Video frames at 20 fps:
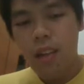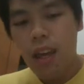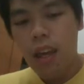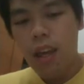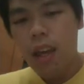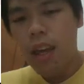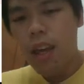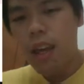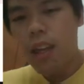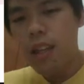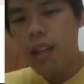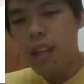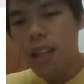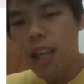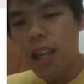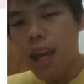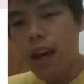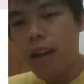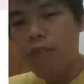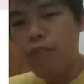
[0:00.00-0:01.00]
and
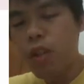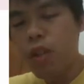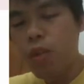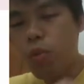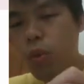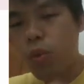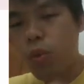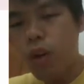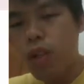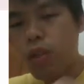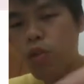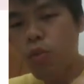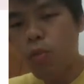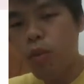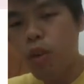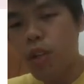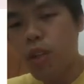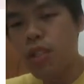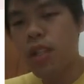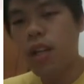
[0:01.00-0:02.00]
thereafter we want to
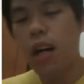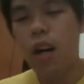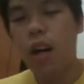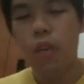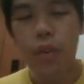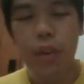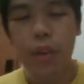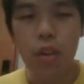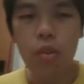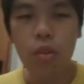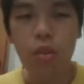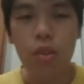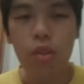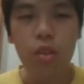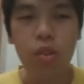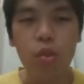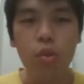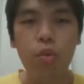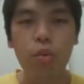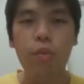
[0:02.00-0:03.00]
monitor how it goes.
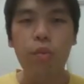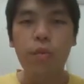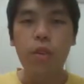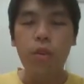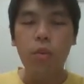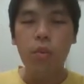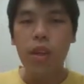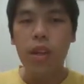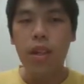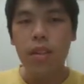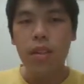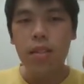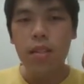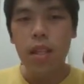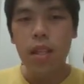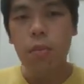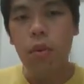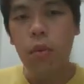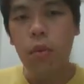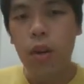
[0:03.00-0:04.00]
So when it's
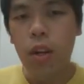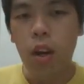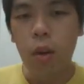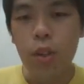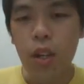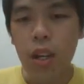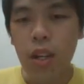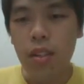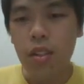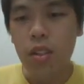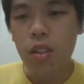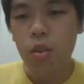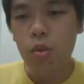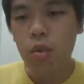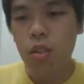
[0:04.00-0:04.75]
stable, when the object is